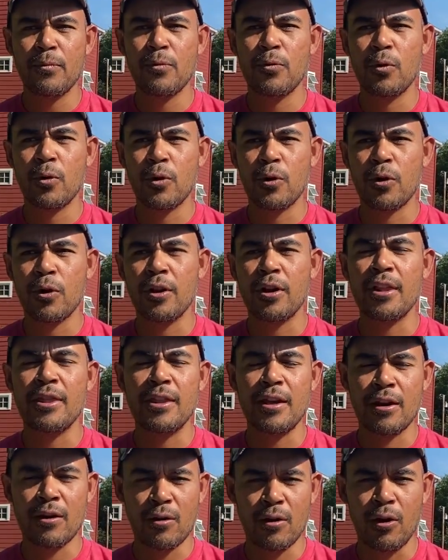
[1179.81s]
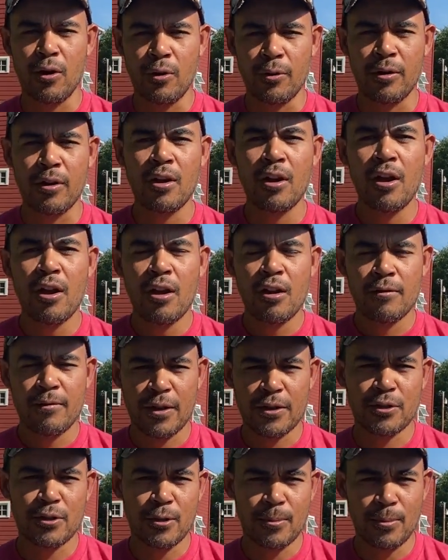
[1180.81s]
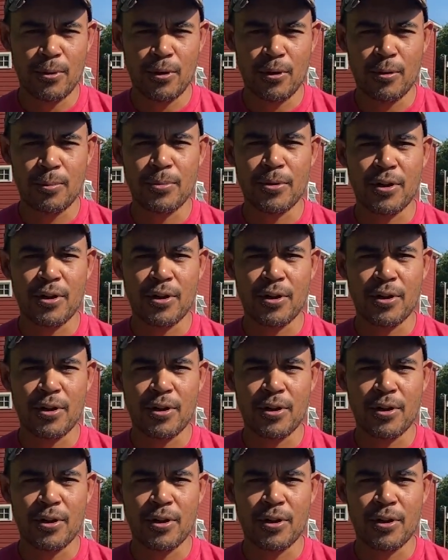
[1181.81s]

for their own vegetable